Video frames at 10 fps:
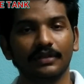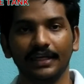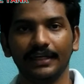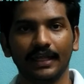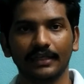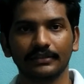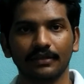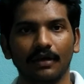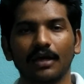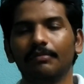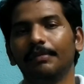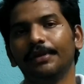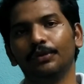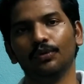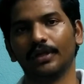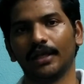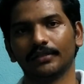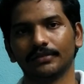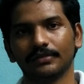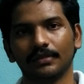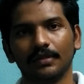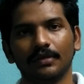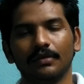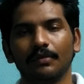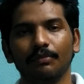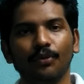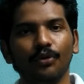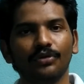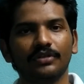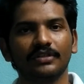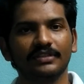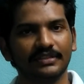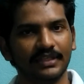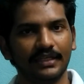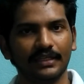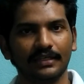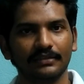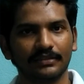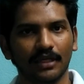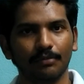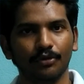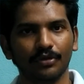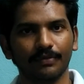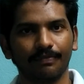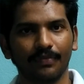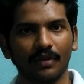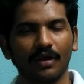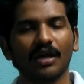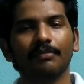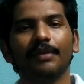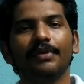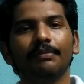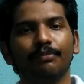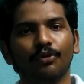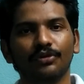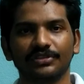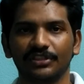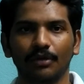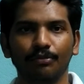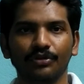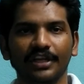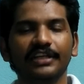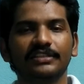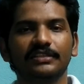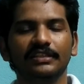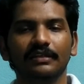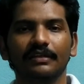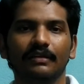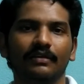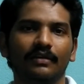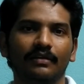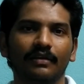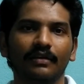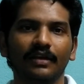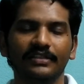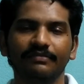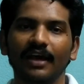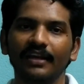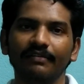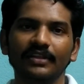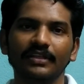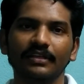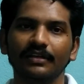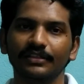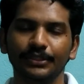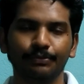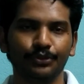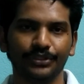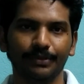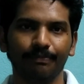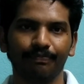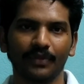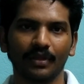3 tanks or maybe 2 tanks. Port, center, starboard, or maybe port, starboard. It's vary with ship to ship.